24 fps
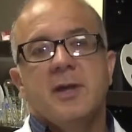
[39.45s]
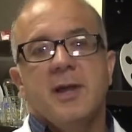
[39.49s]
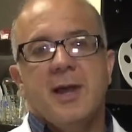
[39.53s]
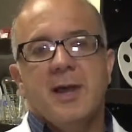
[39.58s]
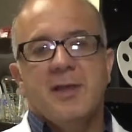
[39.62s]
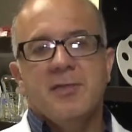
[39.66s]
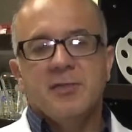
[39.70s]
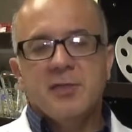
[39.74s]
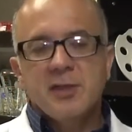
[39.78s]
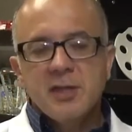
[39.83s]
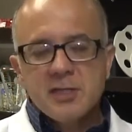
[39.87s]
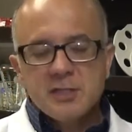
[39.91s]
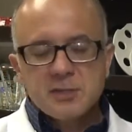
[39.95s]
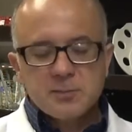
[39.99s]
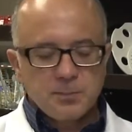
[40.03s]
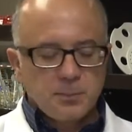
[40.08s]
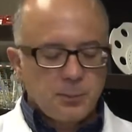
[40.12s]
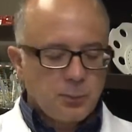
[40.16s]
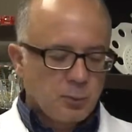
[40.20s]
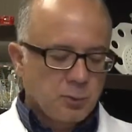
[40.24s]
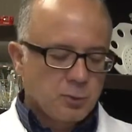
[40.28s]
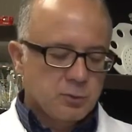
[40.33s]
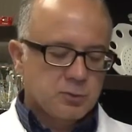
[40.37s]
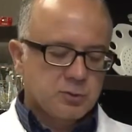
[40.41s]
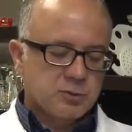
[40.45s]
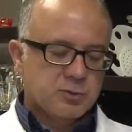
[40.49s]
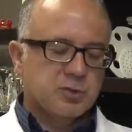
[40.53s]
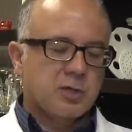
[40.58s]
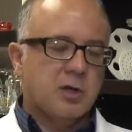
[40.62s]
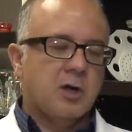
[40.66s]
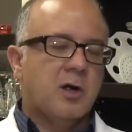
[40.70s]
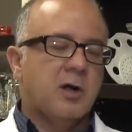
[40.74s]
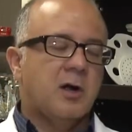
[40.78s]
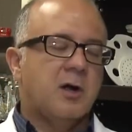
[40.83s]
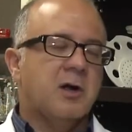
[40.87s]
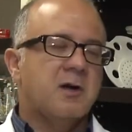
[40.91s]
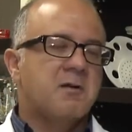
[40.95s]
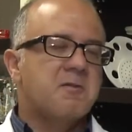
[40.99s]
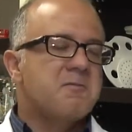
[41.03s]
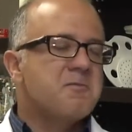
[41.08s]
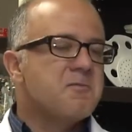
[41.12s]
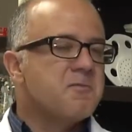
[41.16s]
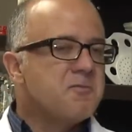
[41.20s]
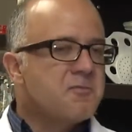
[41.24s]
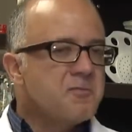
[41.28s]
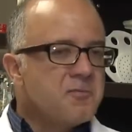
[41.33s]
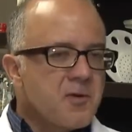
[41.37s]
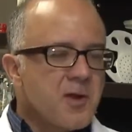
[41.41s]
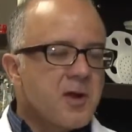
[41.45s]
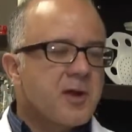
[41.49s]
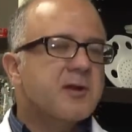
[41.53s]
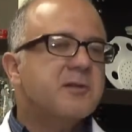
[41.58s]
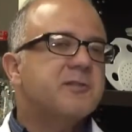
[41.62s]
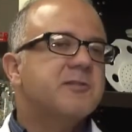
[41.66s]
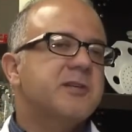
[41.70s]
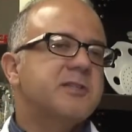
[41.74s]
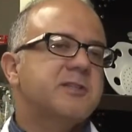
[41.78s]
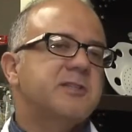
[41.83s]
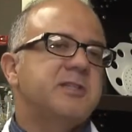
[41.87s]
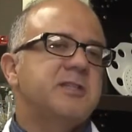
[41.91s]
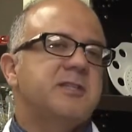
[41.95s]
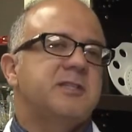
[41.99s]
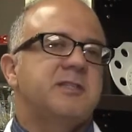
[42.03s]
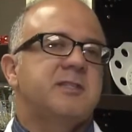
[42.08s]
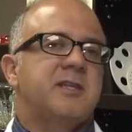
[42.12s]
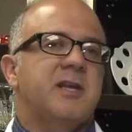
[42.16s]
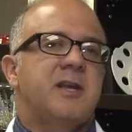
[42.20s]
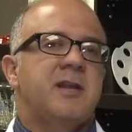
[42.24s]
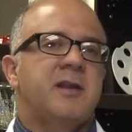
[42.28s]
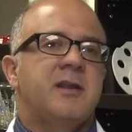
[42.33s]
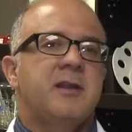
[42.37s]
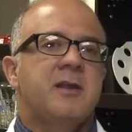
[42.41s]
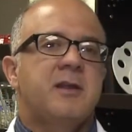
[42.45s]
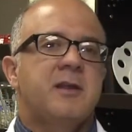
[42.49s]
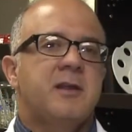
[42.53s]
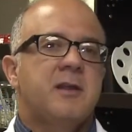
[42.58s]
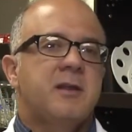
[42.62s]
And these spores are very resistant.